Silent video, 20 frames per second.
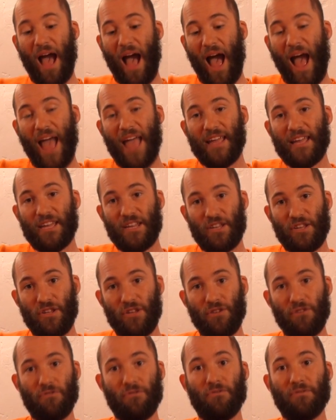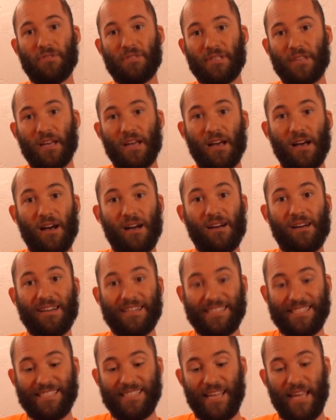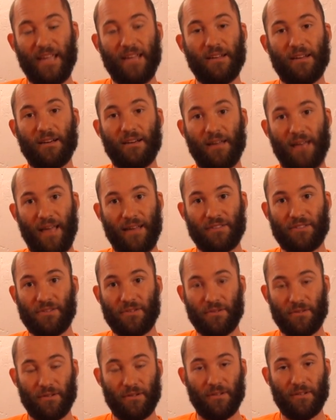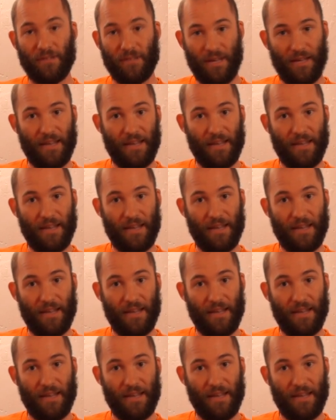I can use a, a SATA external